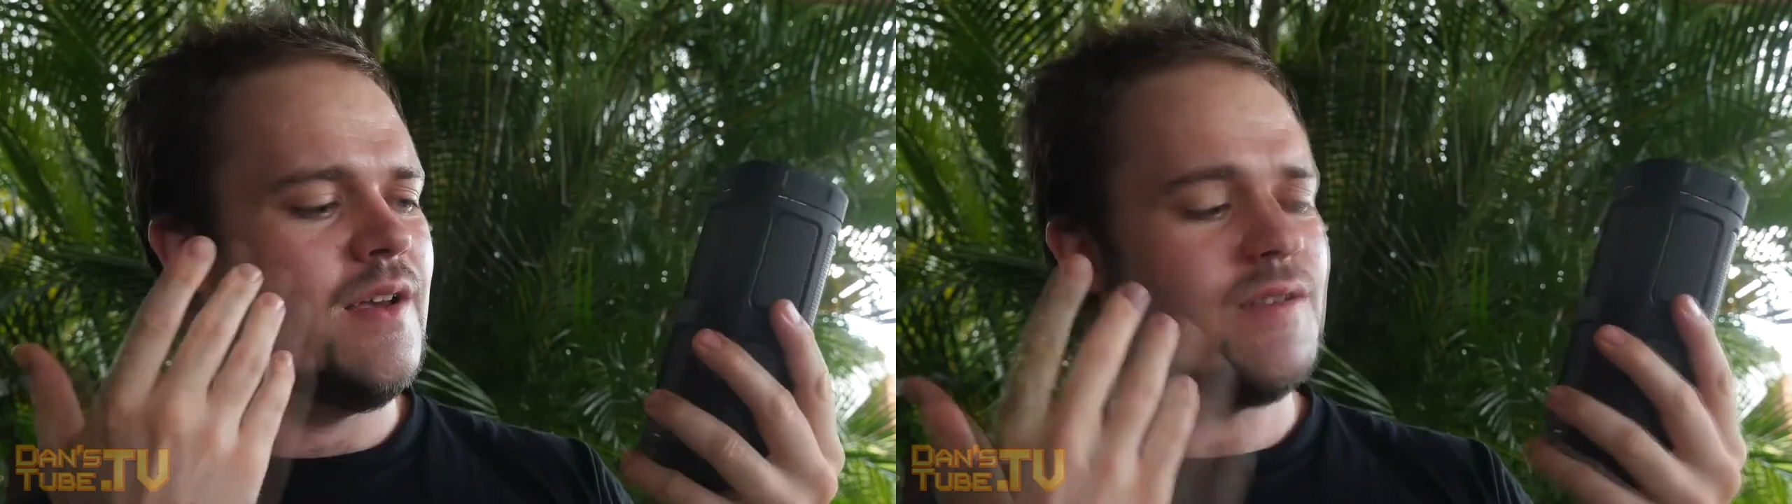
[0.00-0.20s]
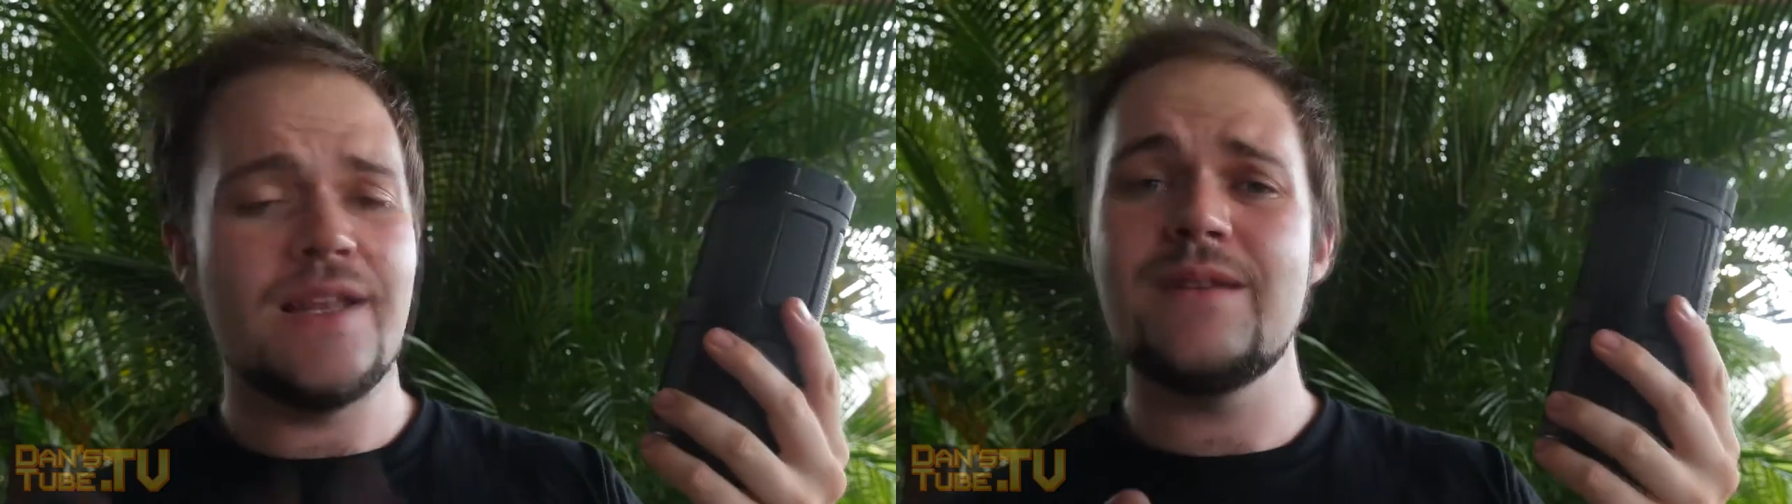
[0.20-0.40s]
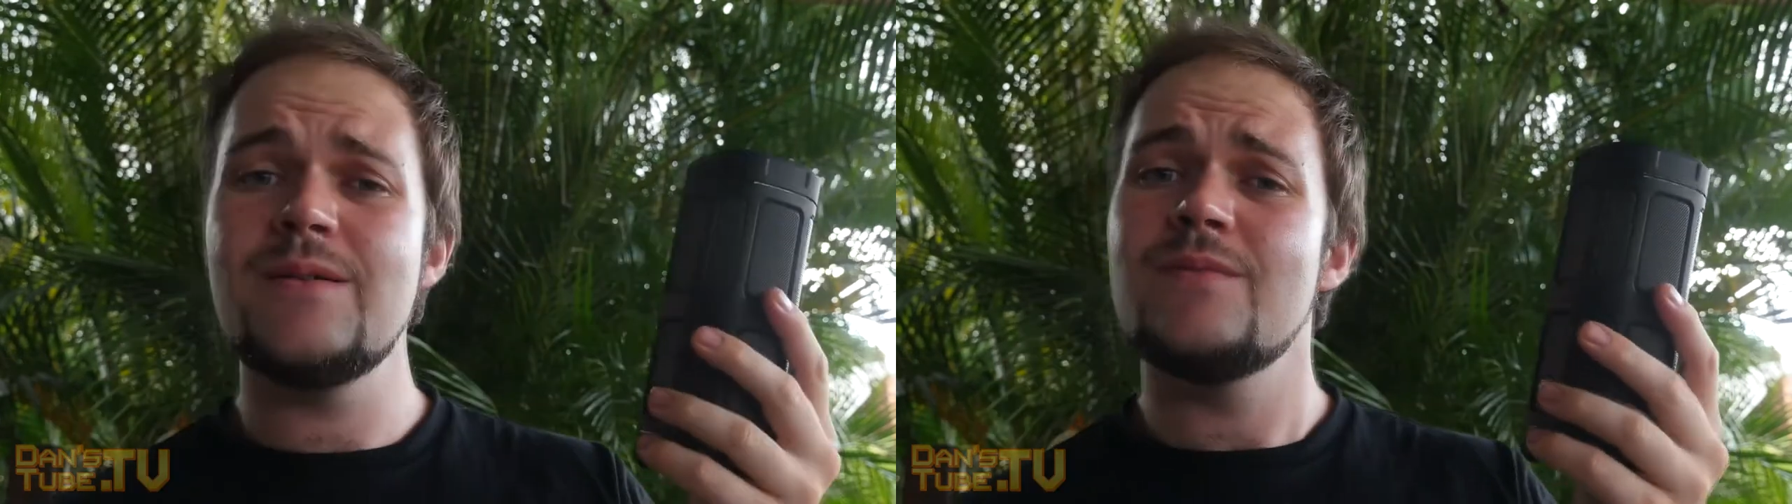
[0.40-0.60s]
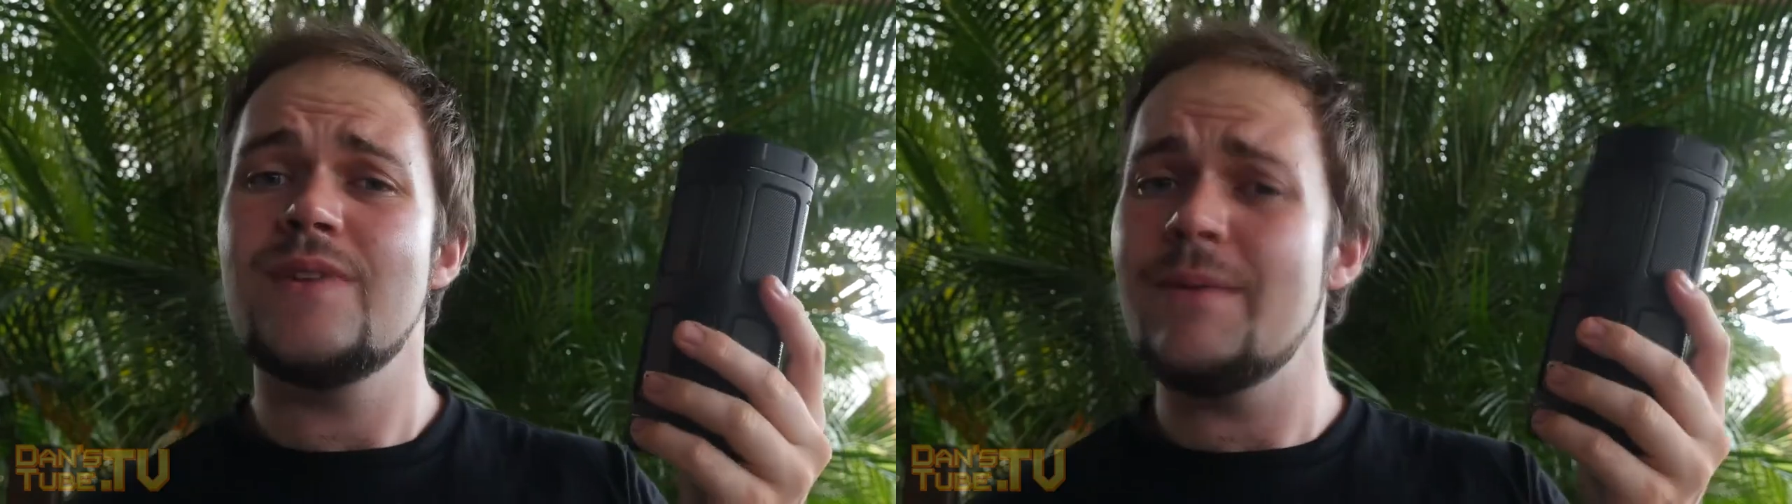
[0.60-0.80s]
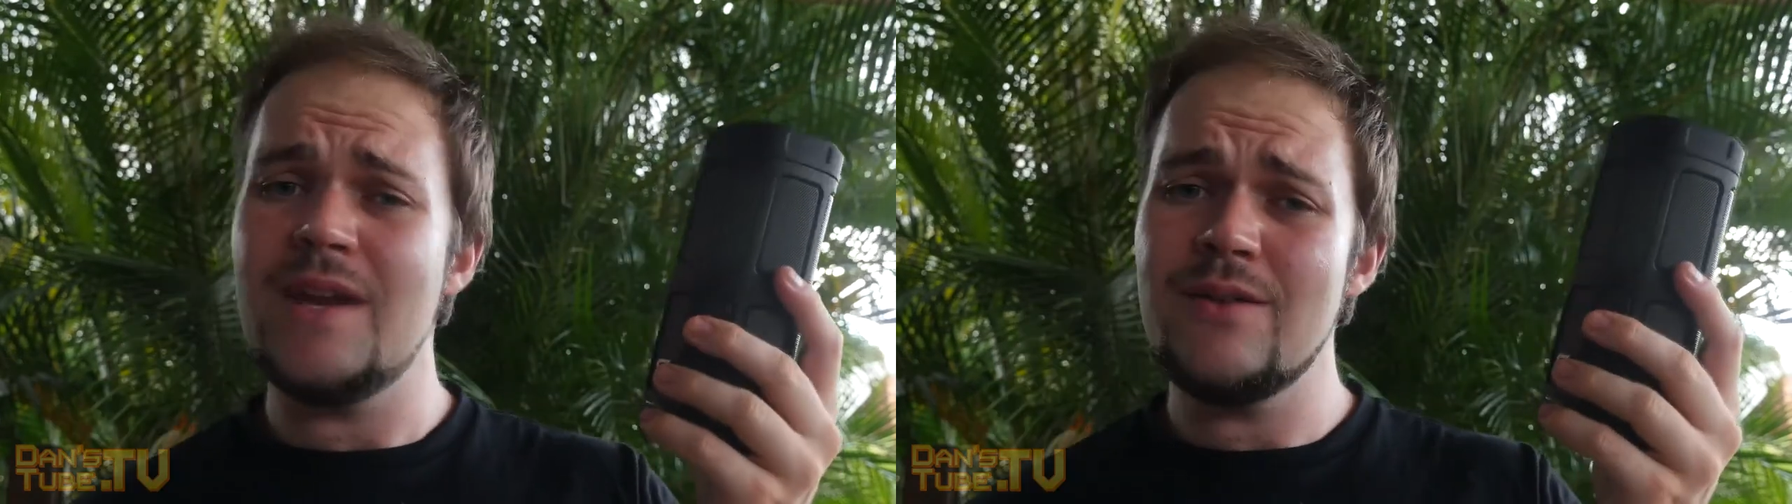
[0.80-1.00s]
So let me,
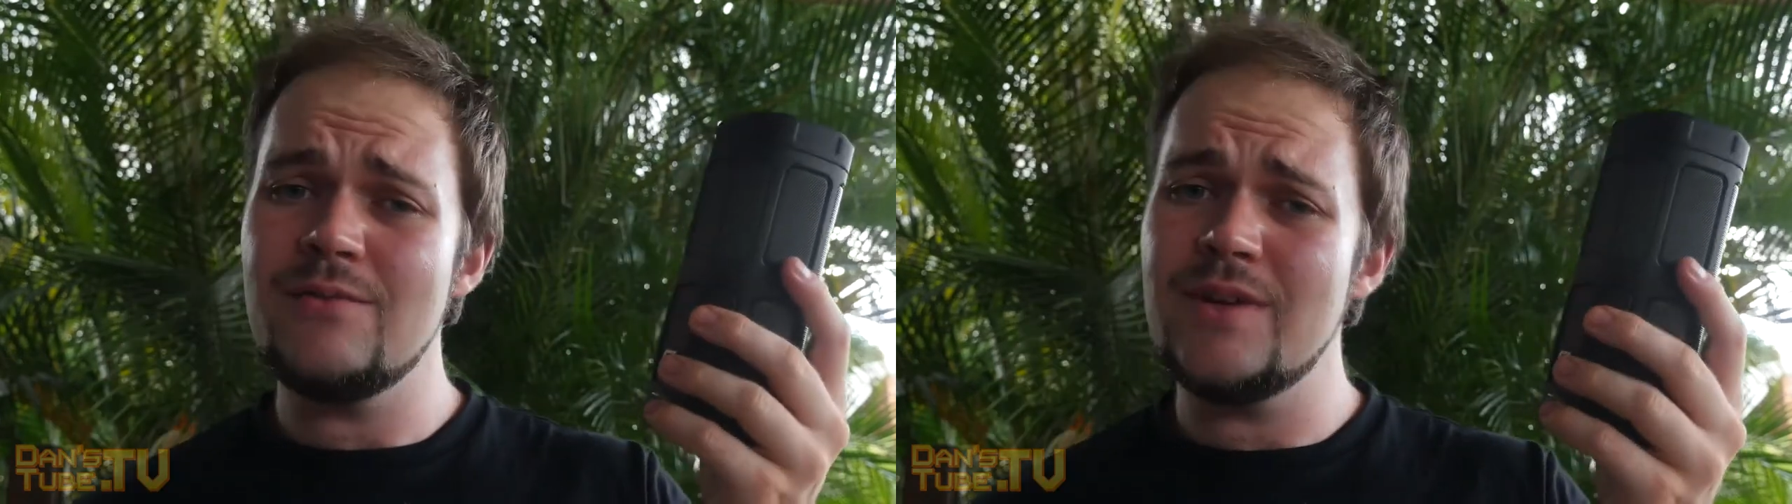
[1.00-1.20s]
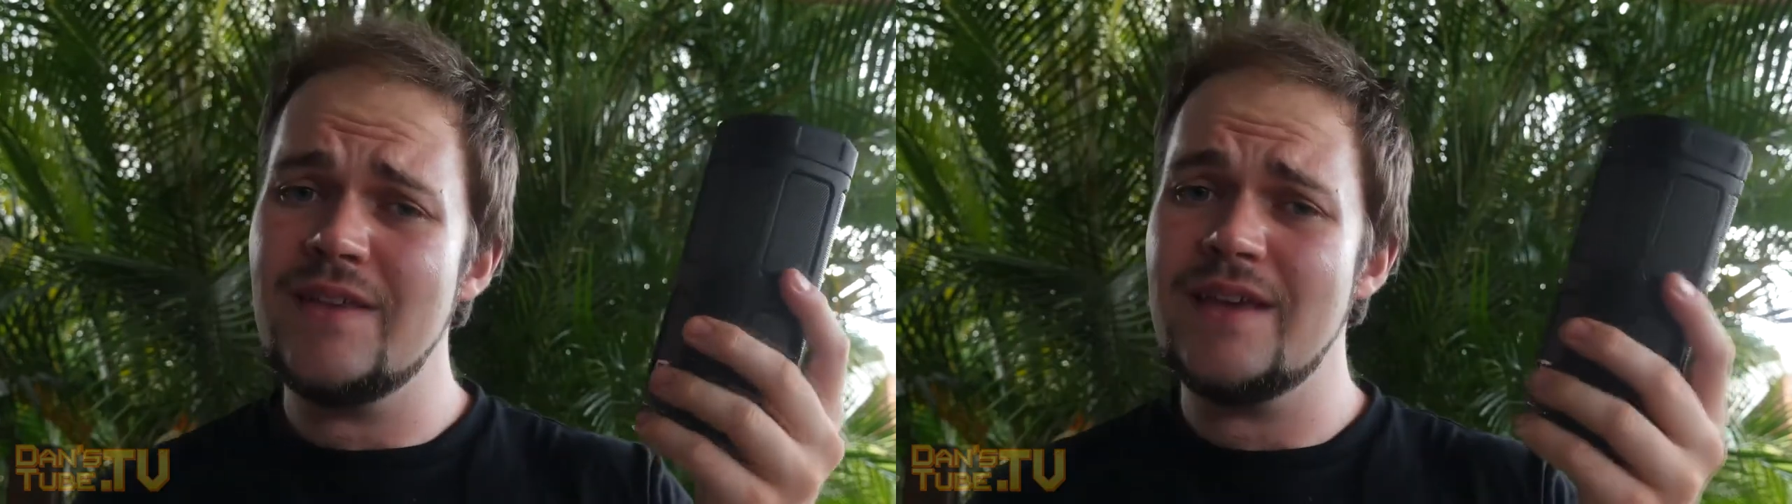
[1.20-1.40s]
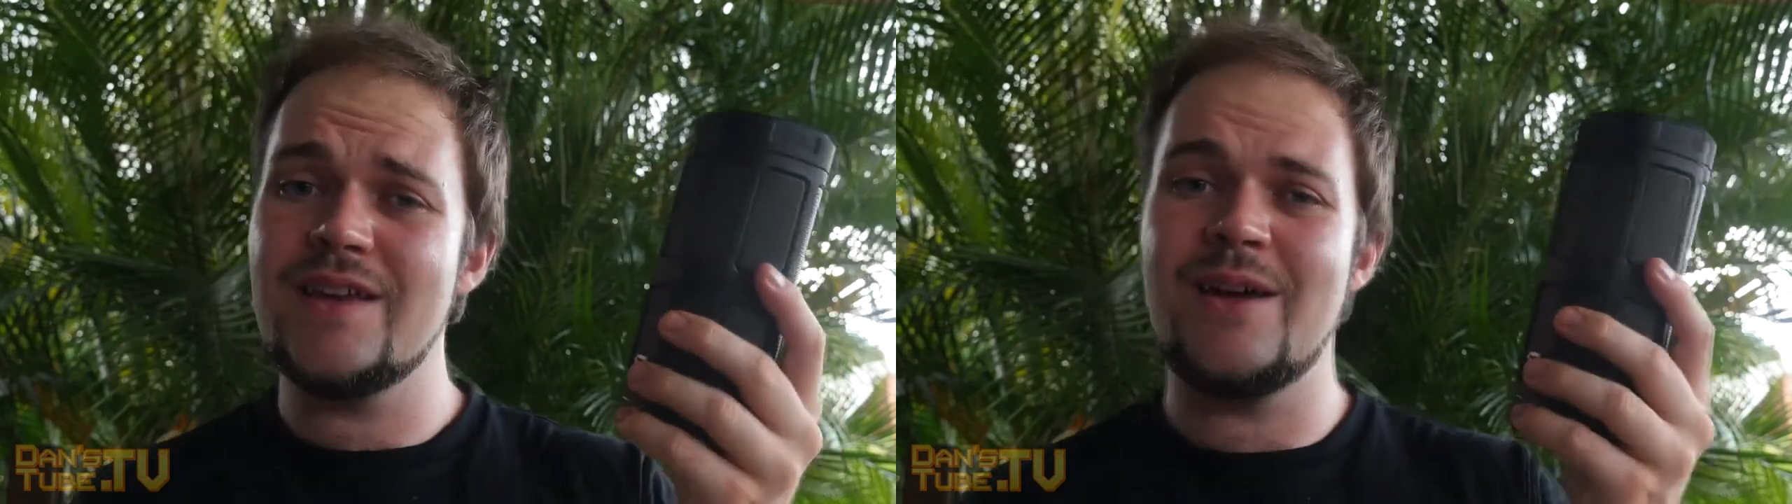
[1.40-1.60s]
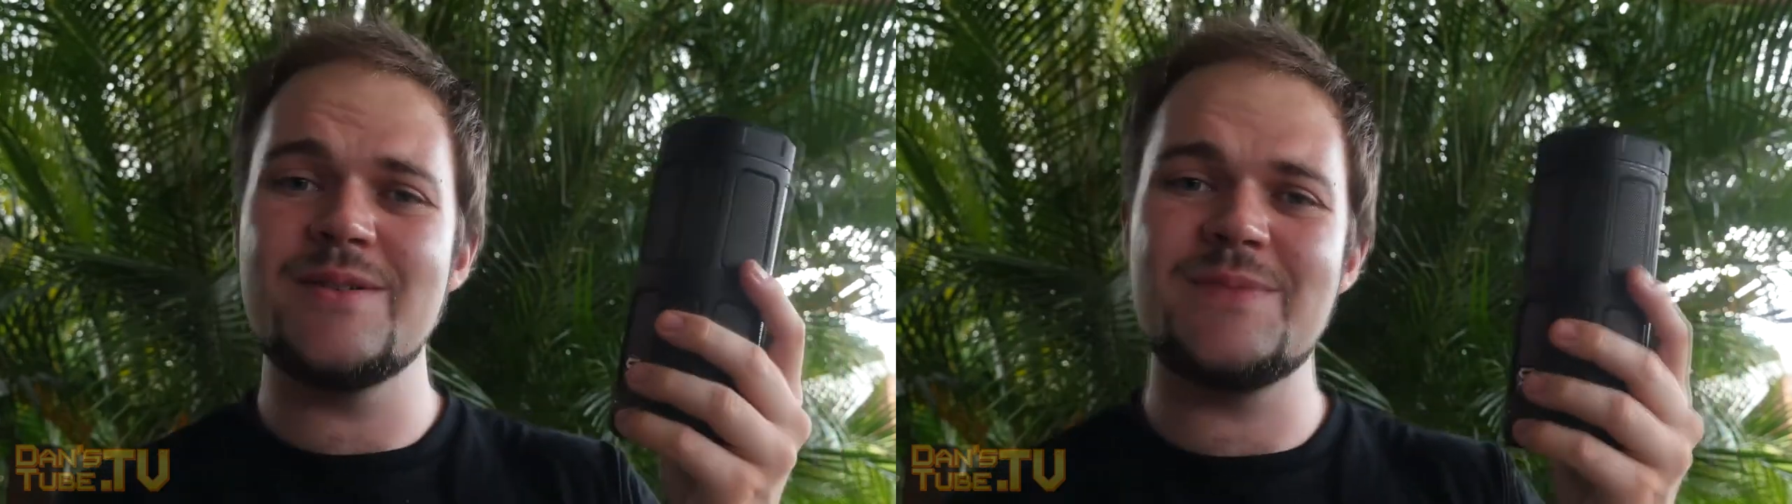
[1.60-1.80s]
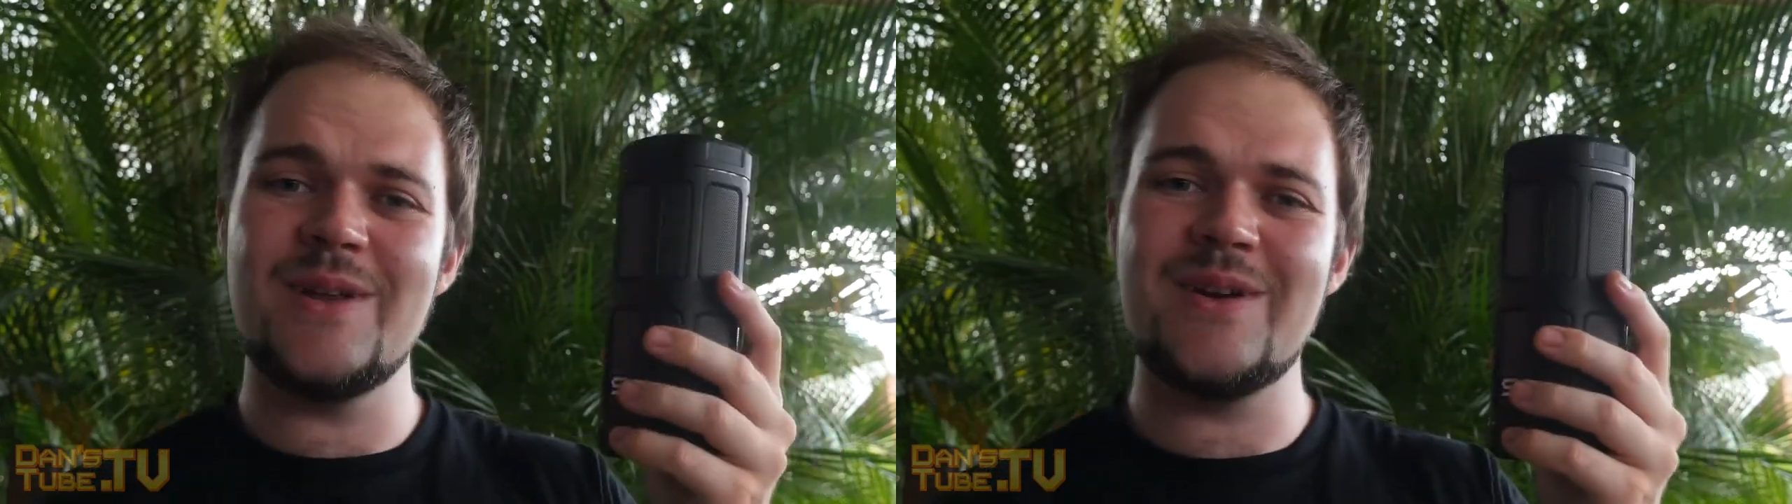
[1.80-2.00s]
let me know what you think in the
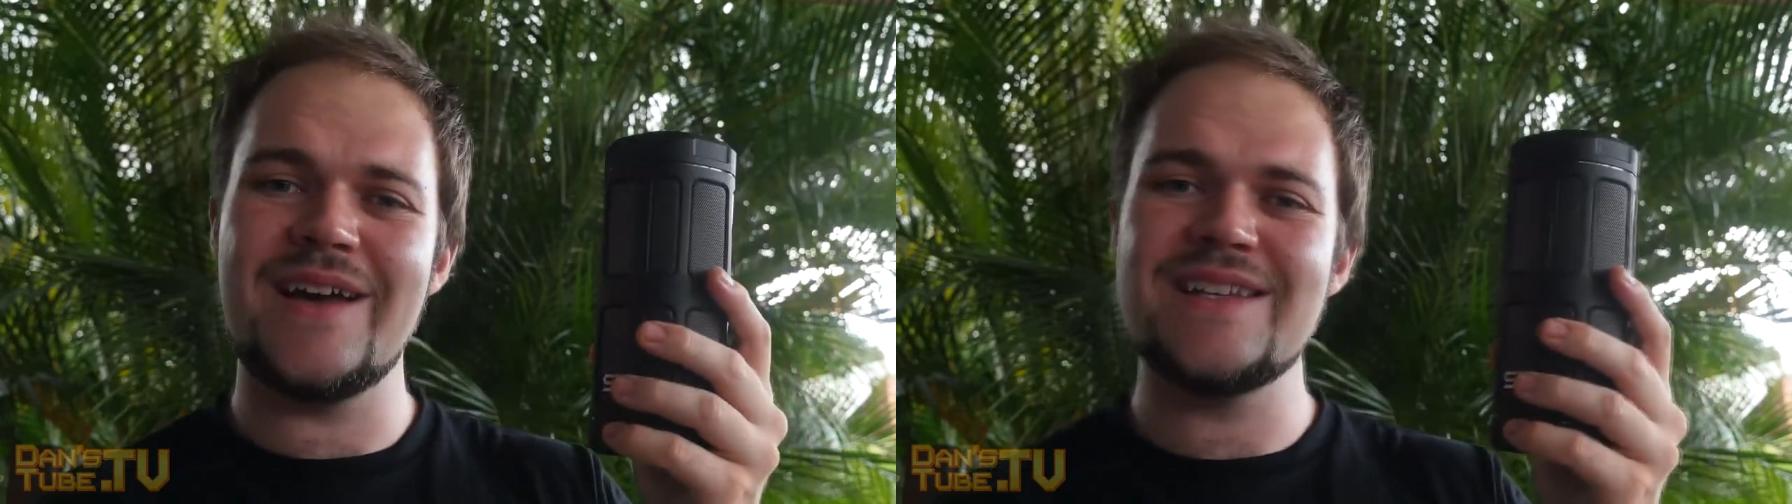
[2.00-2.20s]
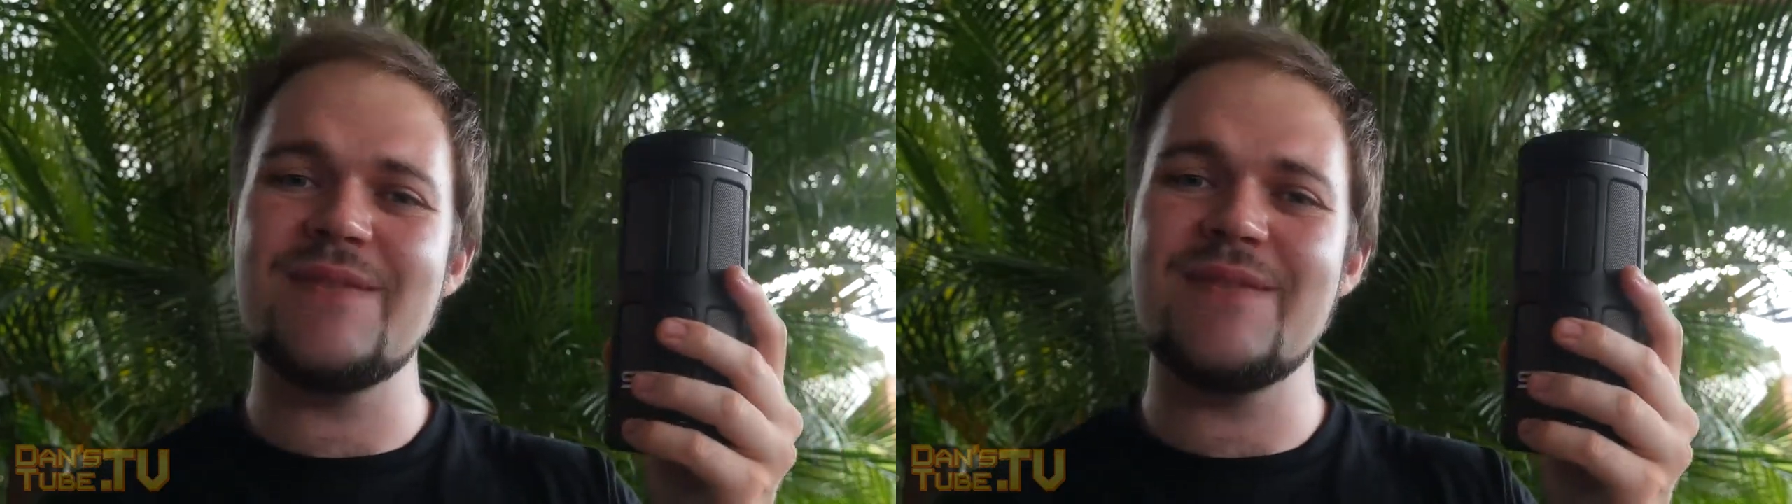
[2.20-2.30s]
comments below guys,